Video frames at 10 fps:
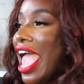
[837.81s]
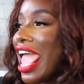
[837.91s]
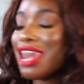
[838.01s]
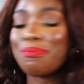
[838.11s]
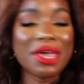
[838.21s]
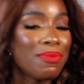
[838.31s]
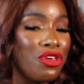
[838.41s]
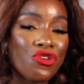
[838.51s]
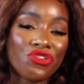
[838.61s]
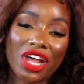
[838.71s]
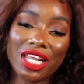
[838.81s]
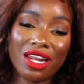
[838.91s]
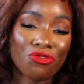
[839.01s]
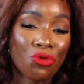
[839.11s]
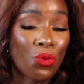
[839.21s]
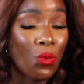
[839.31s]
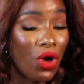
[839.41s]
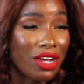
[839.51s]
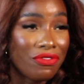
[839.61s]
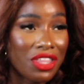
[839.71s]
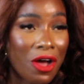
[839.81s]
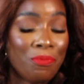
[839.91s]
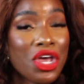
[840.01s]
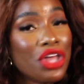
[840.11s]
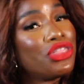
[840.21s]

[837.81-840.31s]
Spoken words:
and maybe you fell in love with one of them.